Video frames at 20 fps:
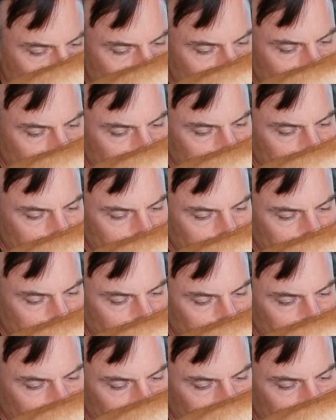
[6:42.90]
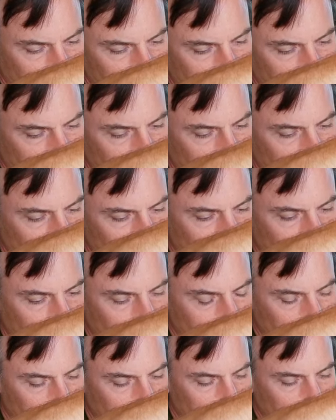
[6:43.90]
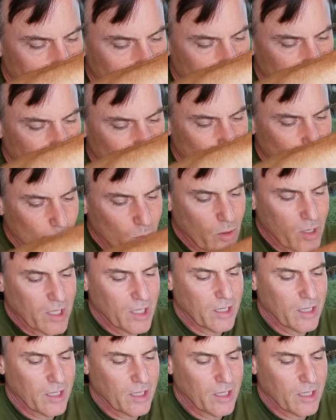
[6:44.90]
it in there, and it'll make a little. It won't